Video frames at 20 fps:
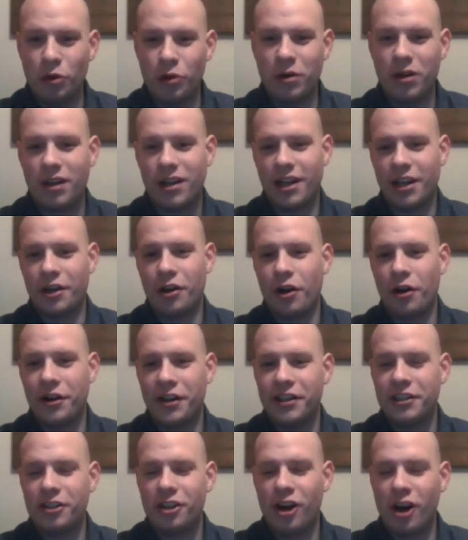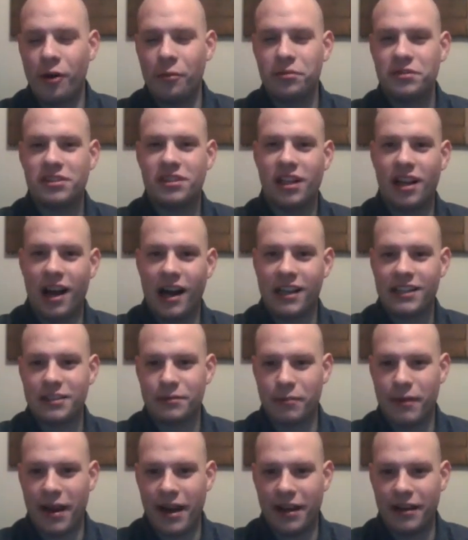and on it hops the last
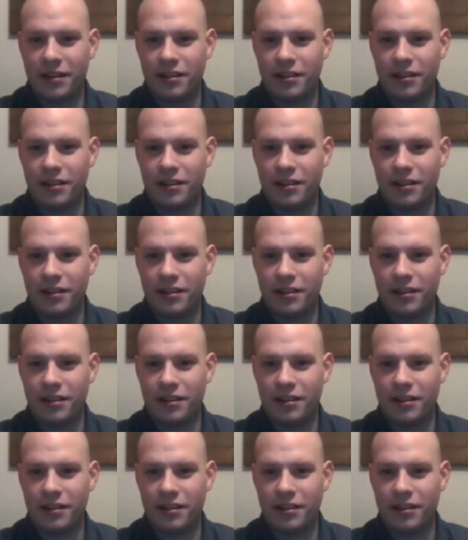man,